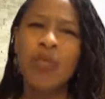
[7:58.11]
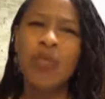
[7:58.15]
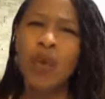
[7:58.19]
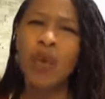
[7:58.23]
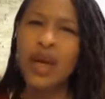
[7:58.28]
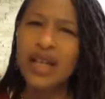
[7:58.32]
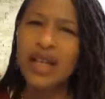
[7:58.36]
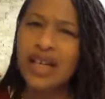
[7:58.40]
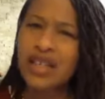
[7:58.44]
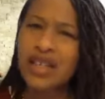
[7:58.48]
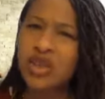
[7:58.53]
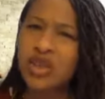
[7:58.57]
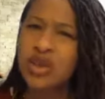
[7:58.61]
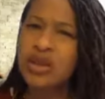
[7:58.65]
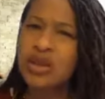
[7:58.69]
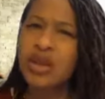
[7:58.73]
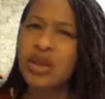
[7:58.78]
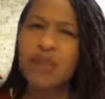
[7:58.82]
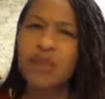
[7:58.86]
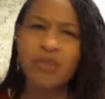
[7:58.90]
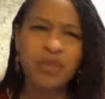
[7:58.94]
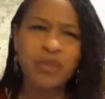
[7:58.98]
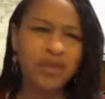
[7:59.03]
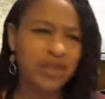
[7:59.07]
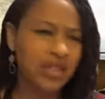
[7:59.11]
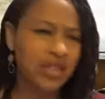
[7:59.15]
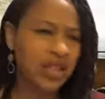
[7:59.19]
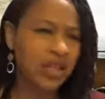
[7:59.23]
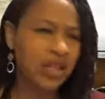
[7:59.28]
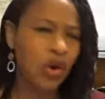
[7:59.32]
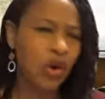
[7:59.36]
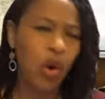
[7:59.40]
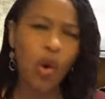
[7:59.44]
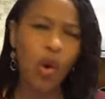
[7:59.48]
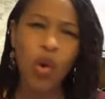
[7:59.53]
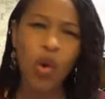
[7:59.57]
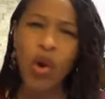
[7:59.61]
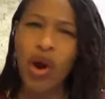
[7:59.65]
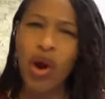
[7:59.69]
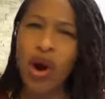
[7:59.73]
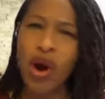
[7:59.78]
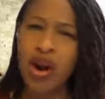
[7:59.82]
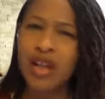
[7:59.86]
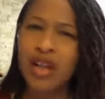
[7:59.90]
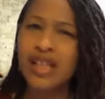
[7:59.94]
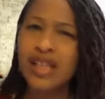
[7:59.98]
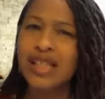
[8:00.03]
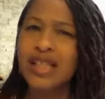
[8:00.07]
100%
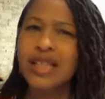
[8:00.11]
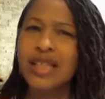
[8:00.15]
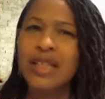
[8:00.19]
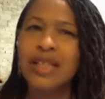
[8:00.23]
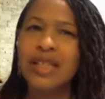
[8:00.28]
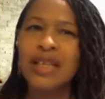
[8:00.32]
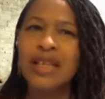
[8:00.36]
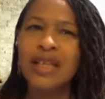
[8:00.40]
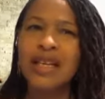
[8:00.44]
wholeheartedly